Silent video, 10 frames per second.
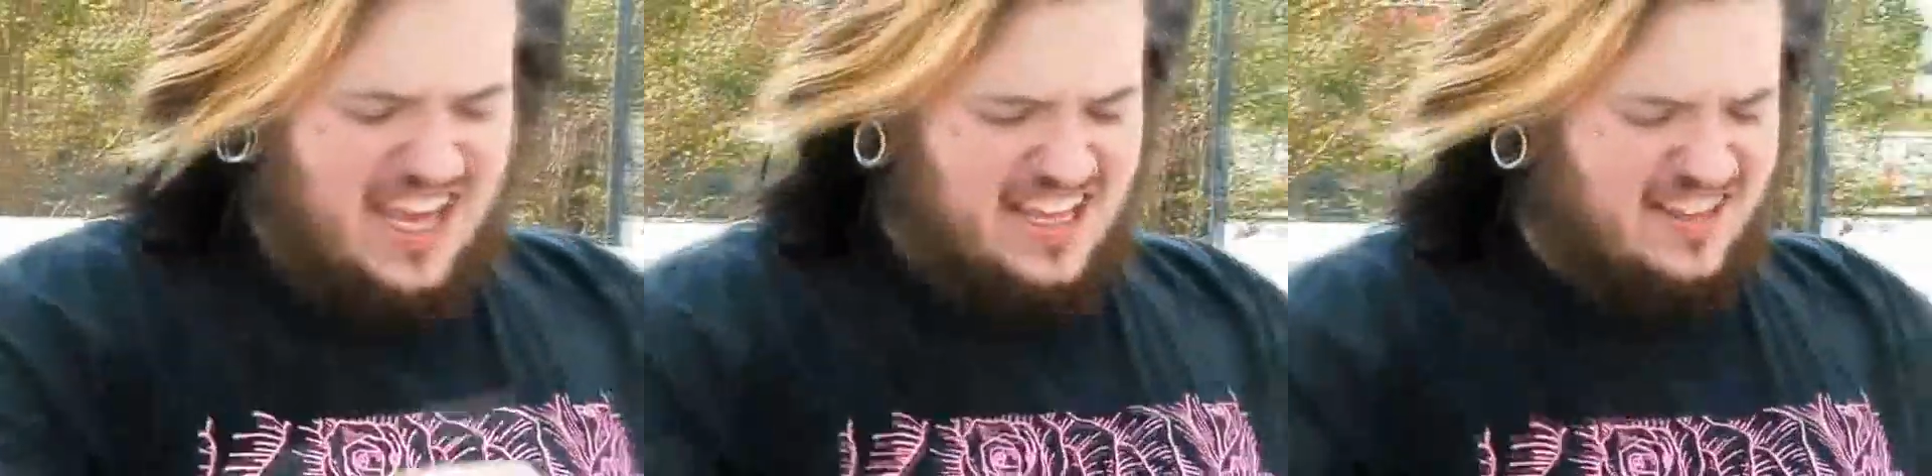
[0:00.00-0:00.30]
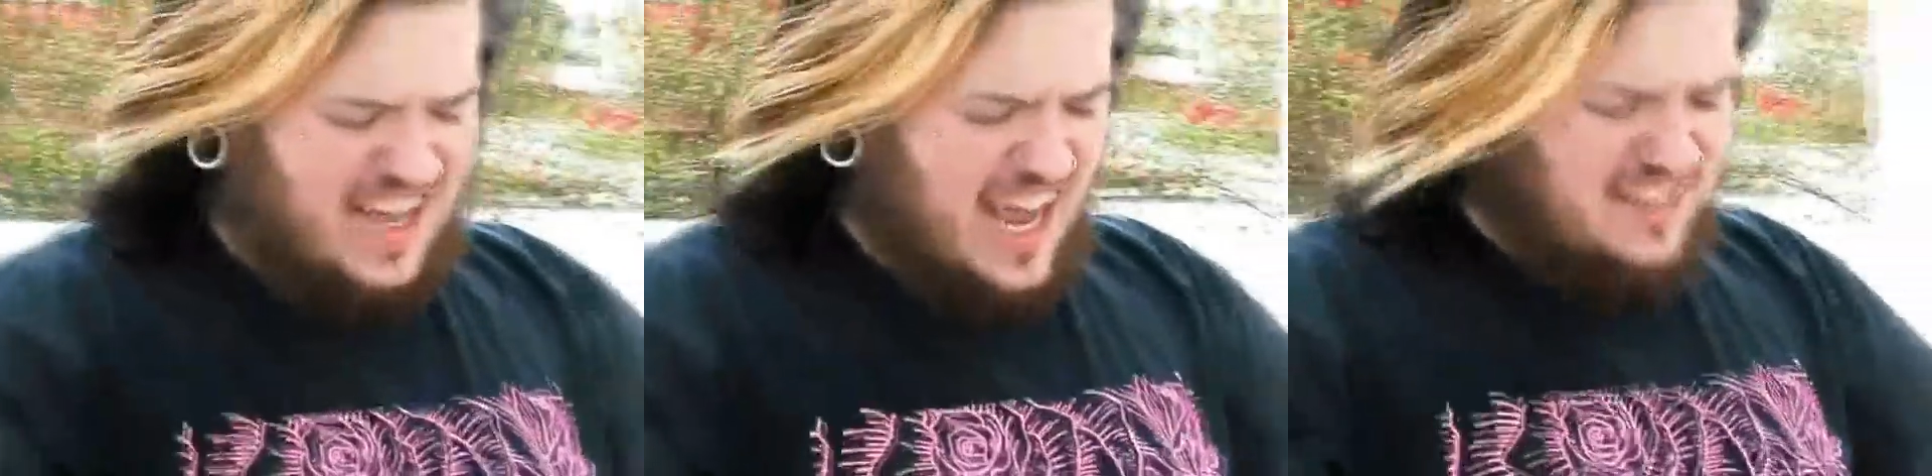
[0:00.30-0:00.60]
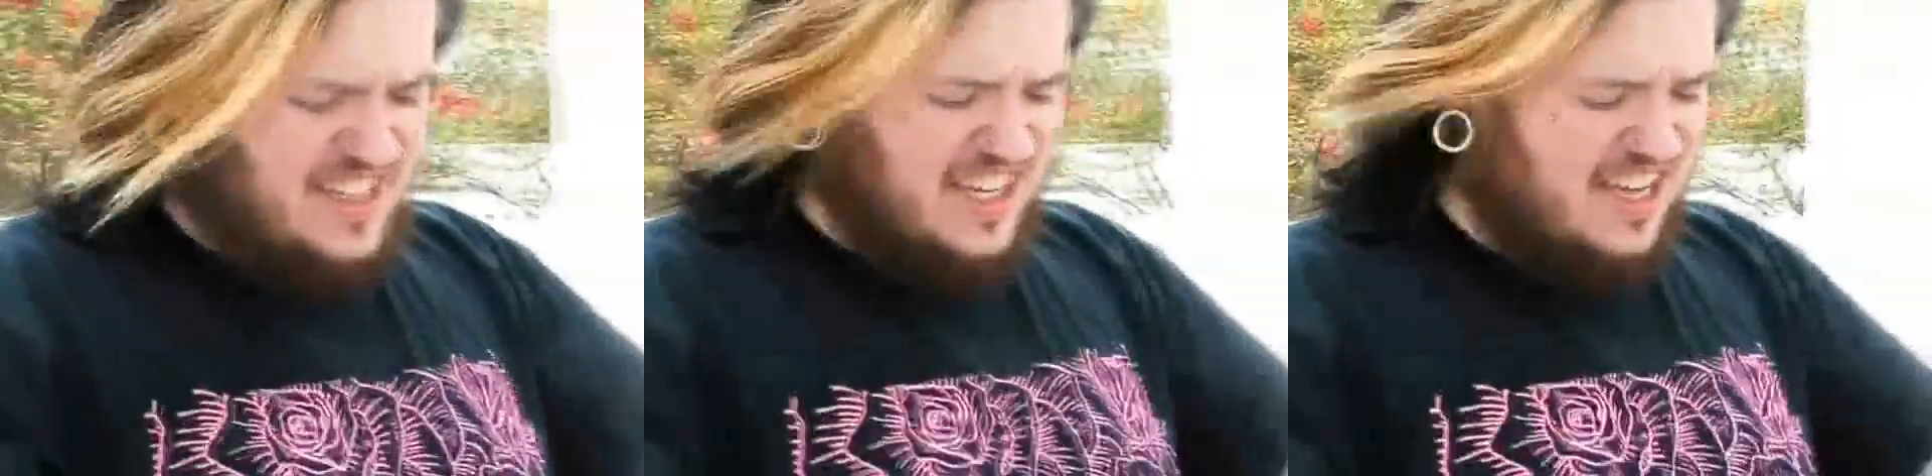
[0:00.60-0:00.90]

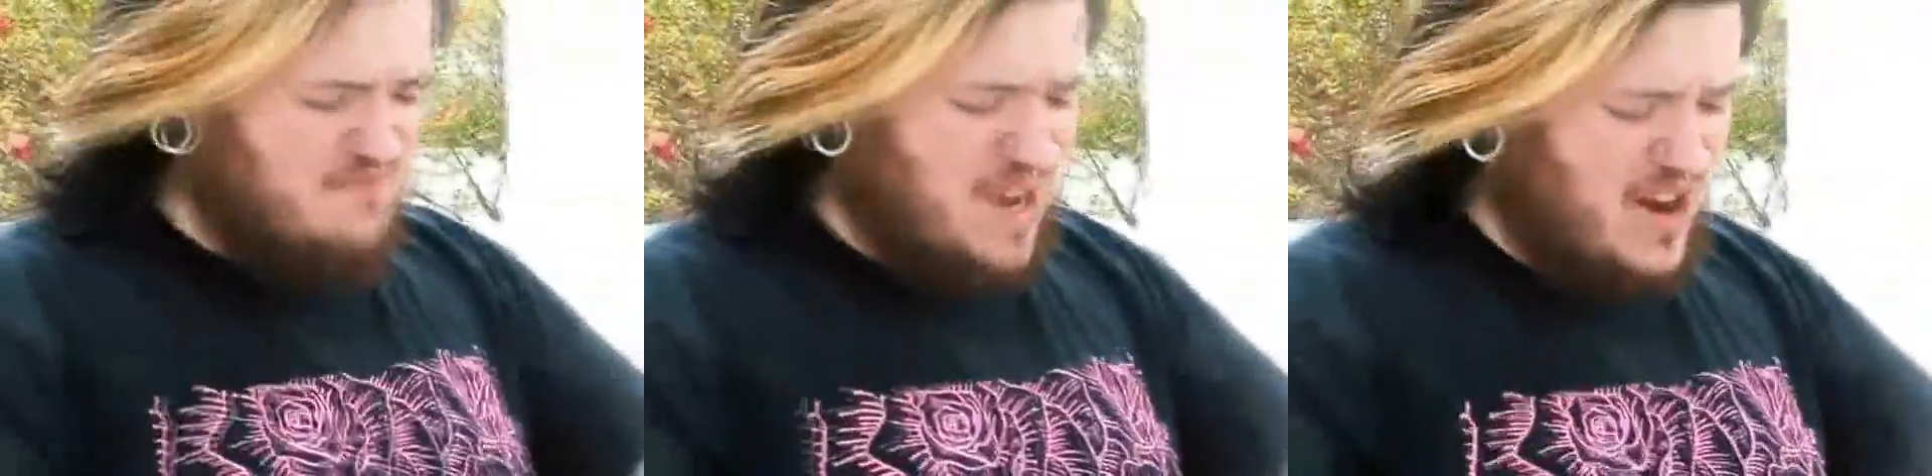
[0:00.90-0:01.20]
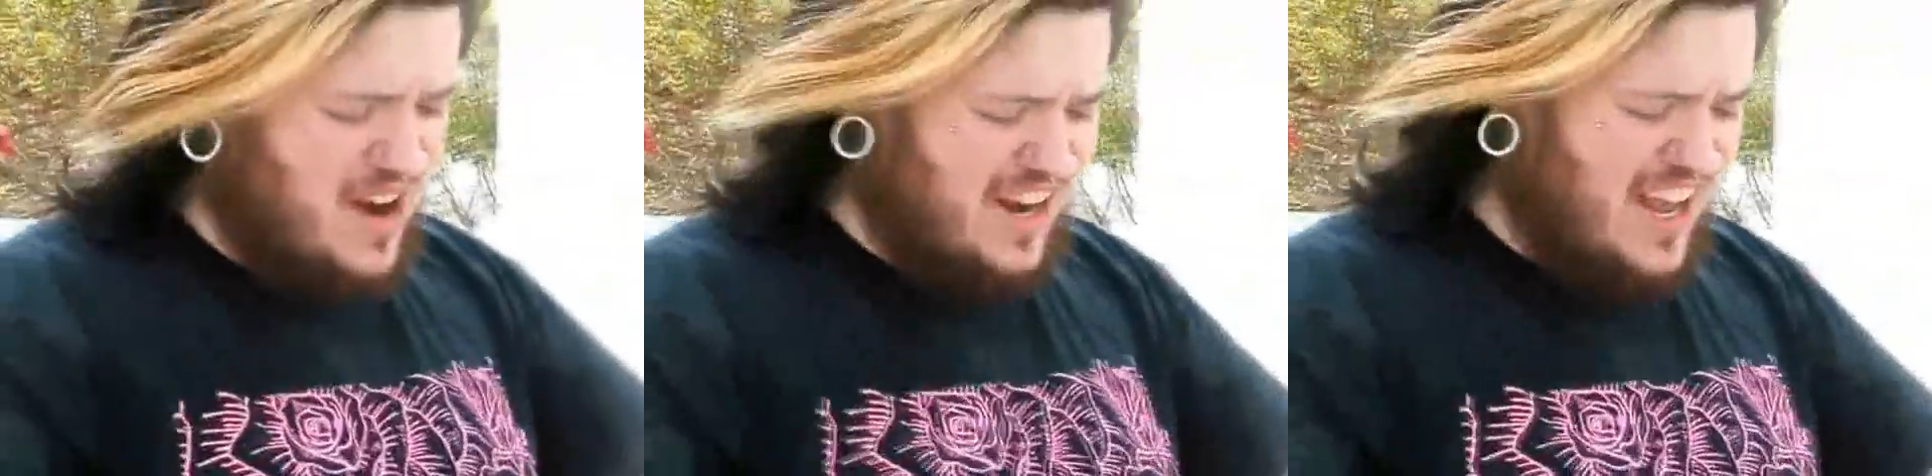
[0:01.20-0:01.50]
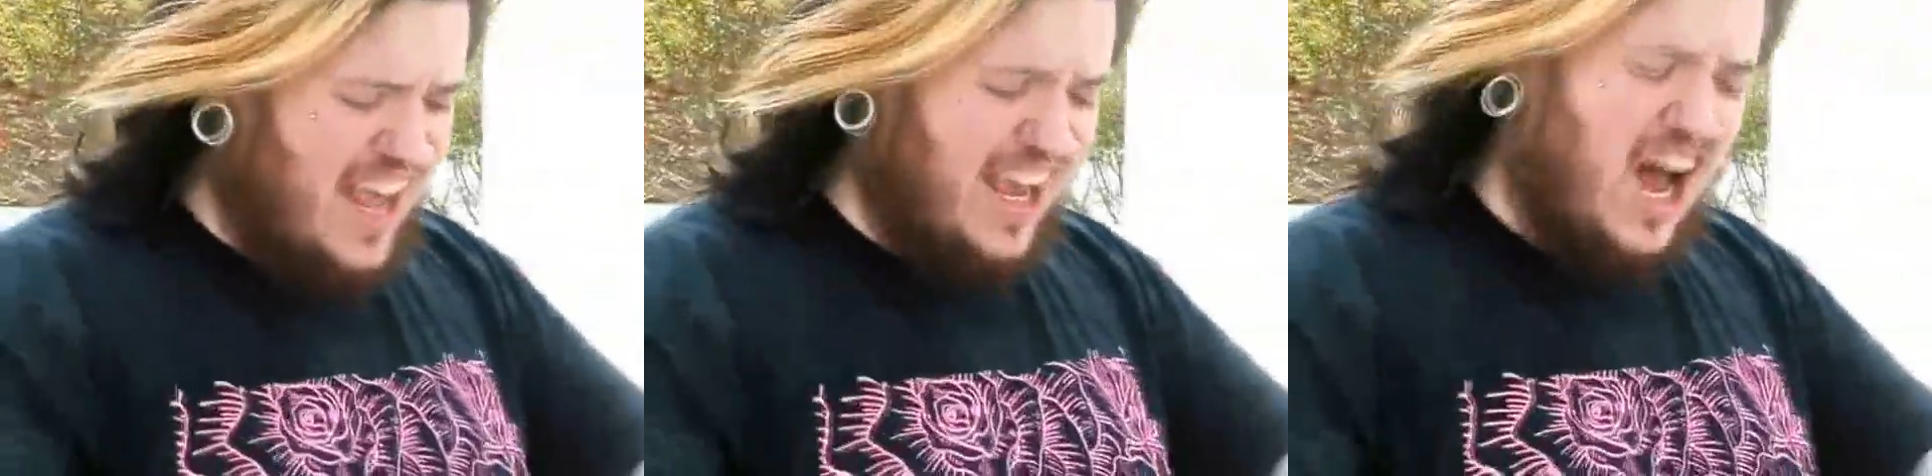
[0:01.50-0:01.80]
gays can get married.